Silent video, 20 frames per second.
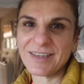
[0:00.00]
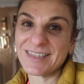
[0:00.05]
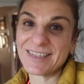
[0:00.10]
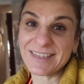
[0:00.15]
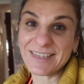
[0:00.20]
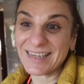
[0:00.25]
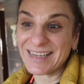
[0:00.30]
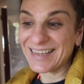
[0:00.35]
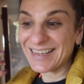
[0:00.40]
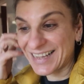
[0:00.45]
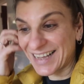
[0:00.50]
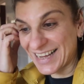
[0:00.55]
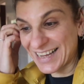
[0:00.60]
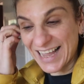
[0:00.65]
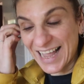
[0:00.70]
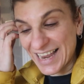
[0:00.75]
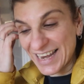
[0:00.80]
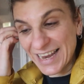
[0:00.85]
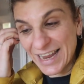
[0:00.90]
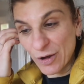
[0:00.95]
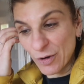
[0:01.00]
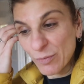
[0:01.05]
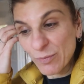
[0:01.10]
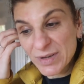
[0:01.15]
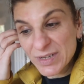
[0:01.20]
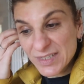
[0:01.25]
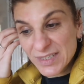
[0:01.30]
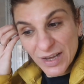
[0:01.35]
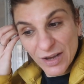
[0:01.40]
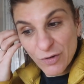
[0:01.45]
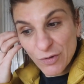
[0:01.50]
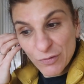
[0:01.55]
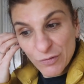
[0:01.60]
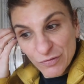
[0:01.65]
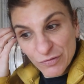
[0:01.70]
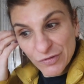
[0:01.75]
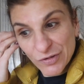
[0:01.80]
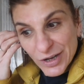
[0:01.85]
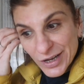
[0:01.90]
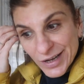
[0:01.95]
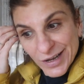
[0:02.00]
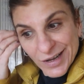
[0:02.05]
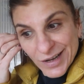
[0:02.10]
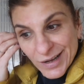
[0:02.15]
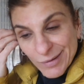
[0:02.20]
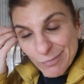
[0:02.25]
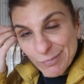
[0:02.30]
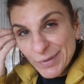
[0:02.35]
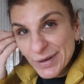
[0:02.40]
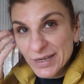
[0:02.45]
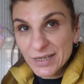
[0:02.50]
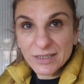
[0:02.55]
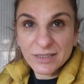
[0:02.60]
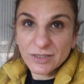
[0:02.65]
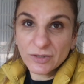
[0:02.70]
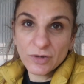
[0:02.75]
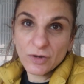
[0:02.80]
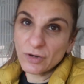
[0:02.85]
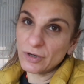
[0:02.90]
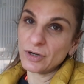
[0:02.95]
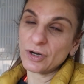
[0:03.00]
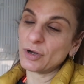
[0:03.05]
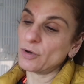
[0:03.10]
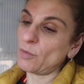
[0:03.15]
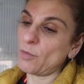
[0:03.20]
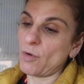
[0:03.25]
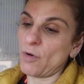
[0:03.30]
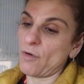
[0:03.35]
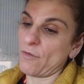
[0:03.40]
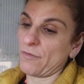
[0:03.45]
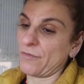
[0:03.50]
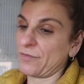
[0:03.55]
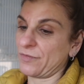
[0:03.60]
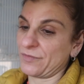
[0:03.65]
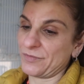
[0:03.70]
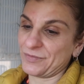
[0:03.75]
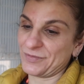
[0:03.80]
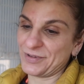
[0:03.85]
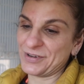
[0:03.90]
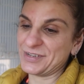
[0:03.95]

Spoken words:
See, I can't help myself, but it's not gonna go off.